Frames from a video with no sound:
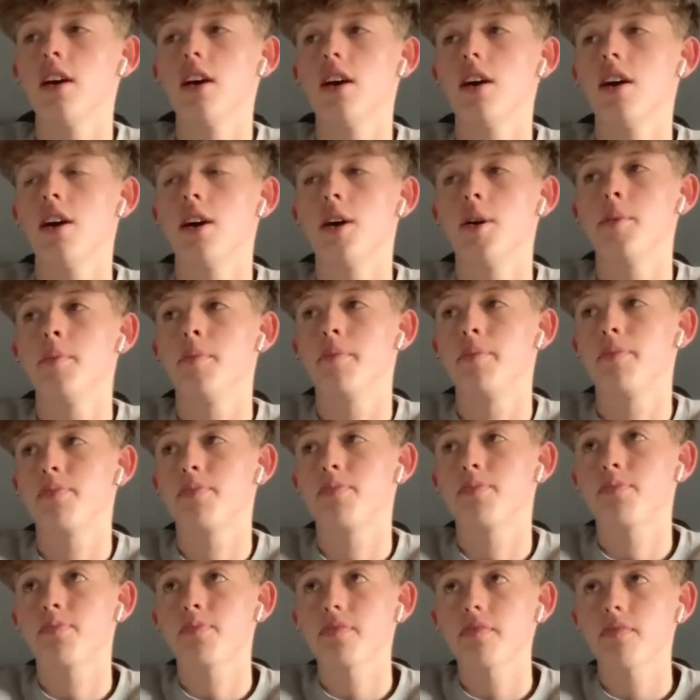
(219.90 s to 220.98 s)

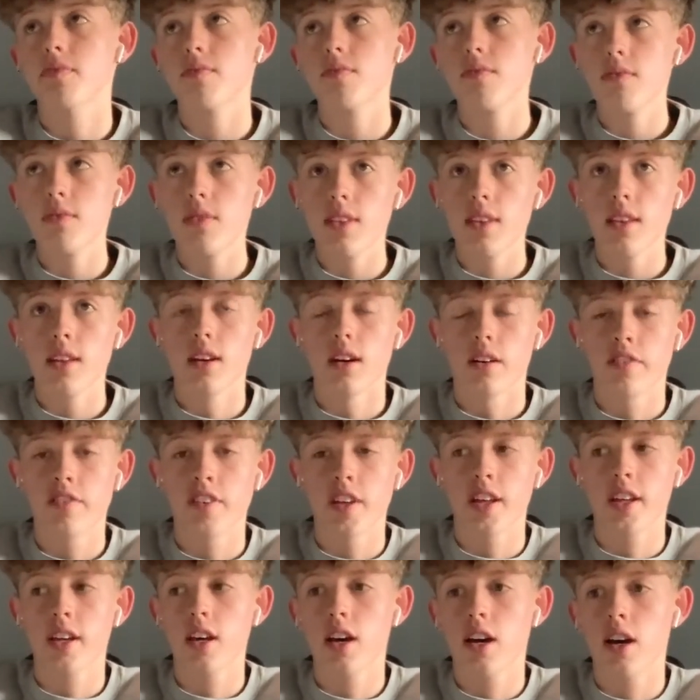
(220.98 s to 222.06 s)
I
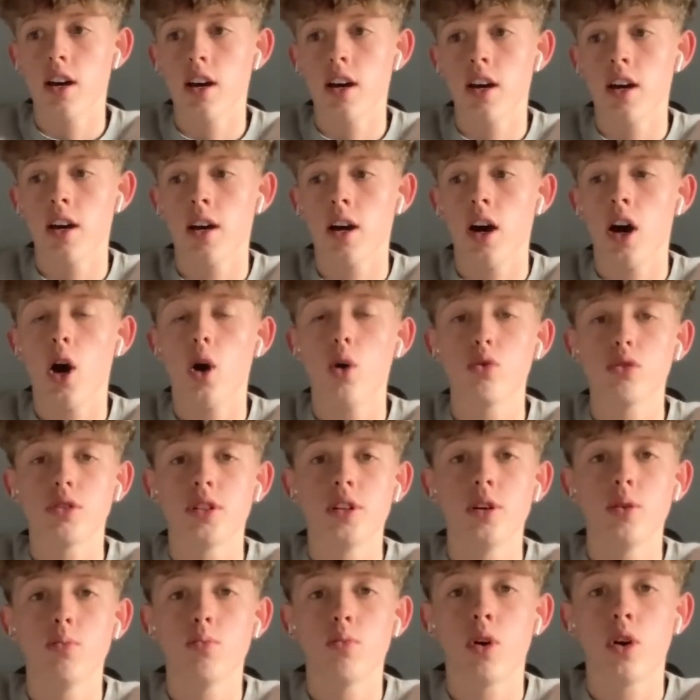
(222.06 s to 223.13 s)
think holding
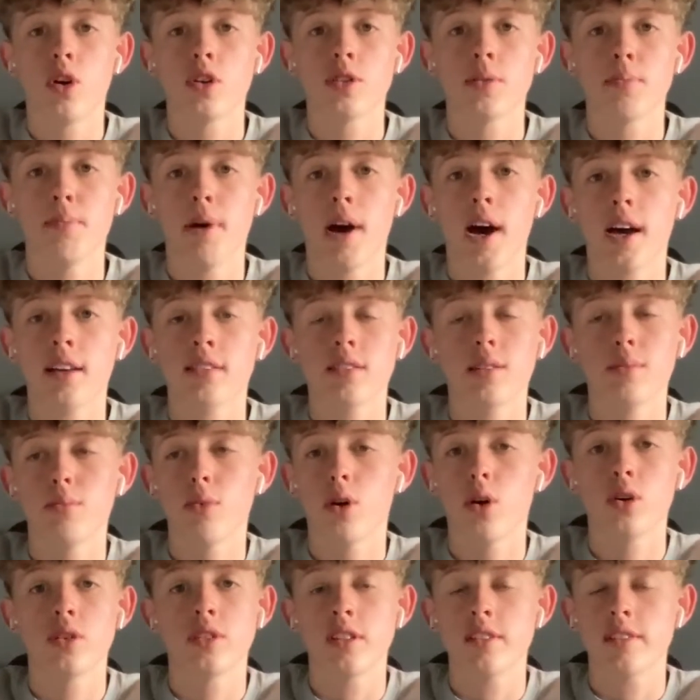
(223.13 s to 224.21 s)
up wise and passing
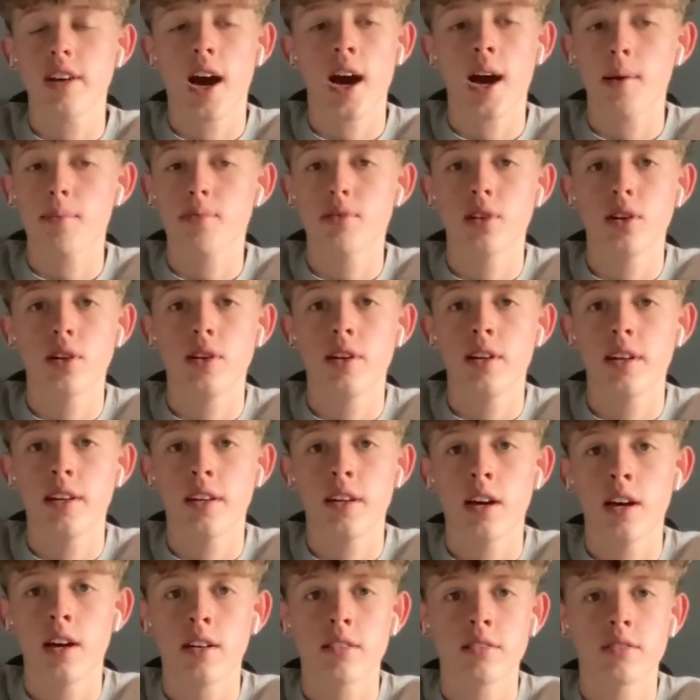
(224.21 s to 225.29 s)
wise, he's
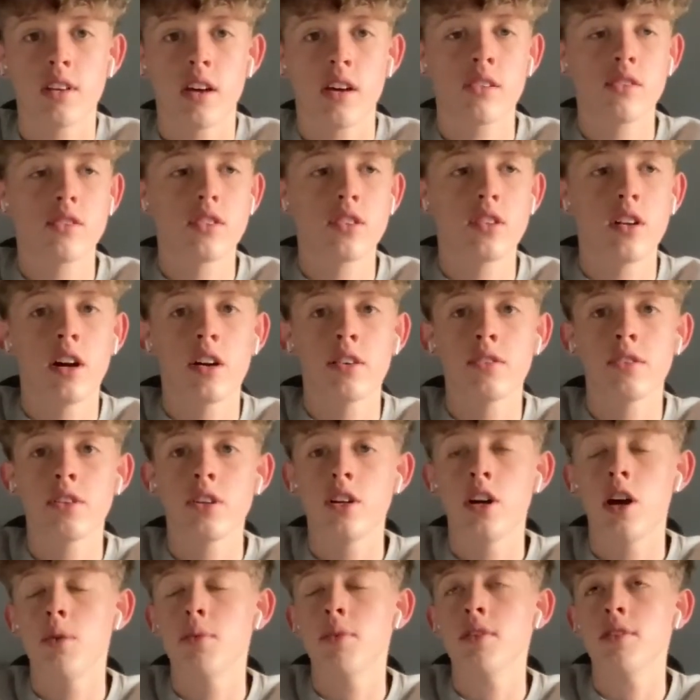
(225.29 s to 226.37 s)
absolutely second to none. You
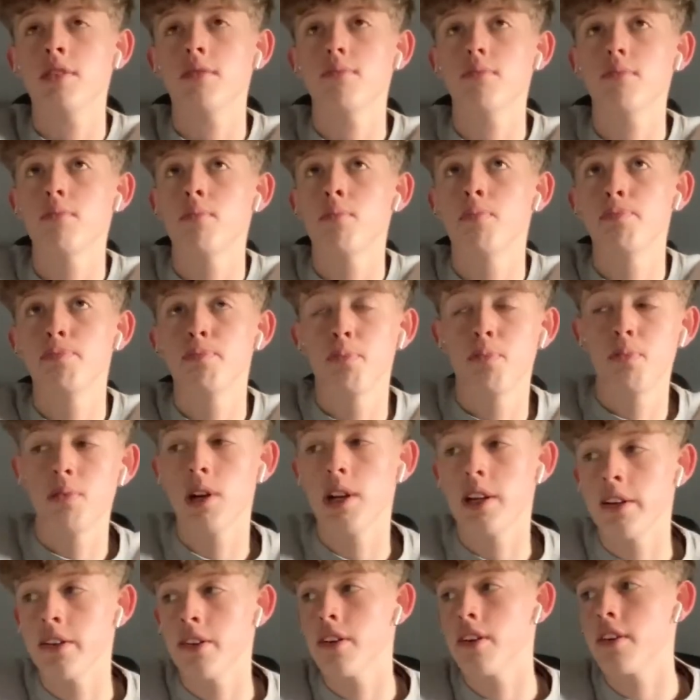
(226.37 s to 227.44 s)
know, he's
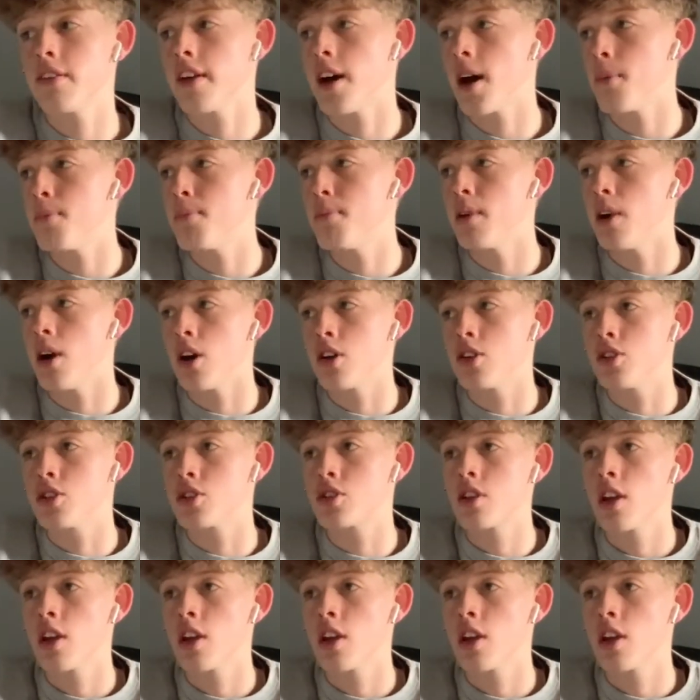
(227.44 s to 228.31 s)
brilliant at that, but